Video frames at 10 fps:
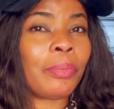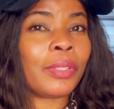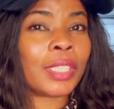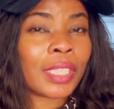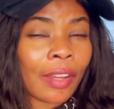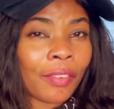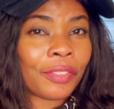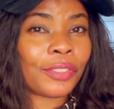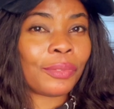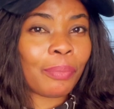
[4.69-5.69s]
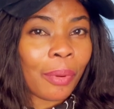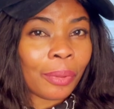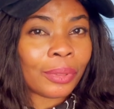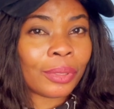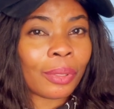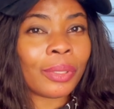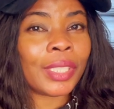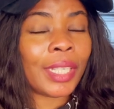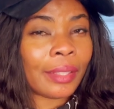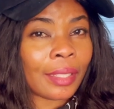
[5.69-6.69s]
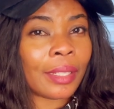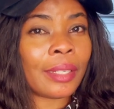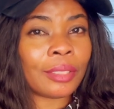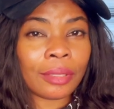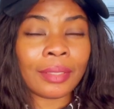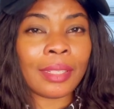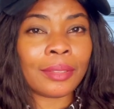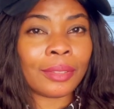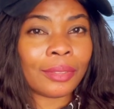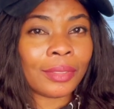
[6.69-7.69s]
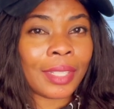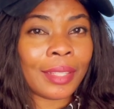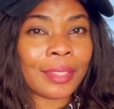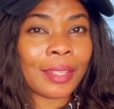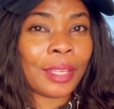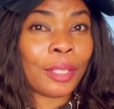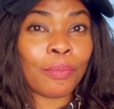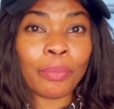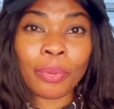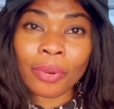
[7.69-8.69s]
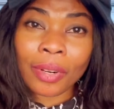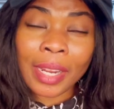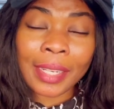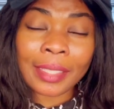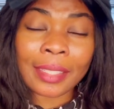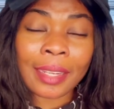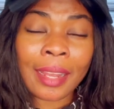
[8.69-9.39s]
self-sponsored international student in Poland?